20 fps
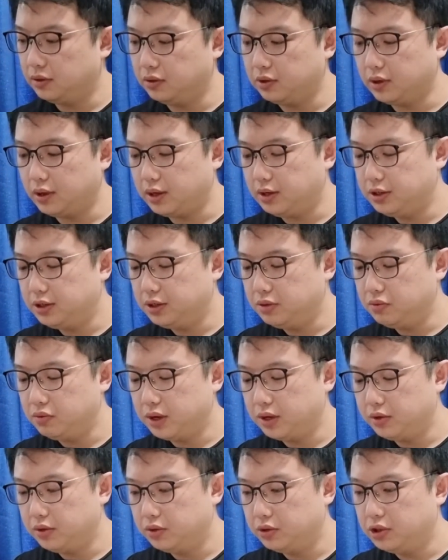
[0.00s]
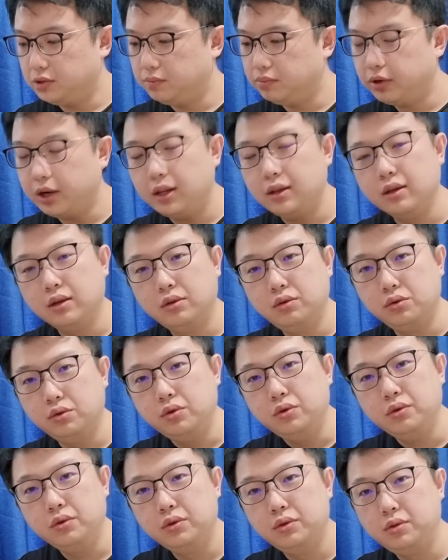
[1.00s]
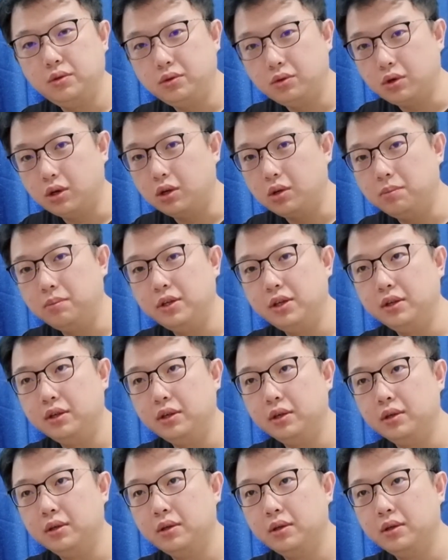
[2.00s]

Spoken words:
actually when you spread the glue, you got to be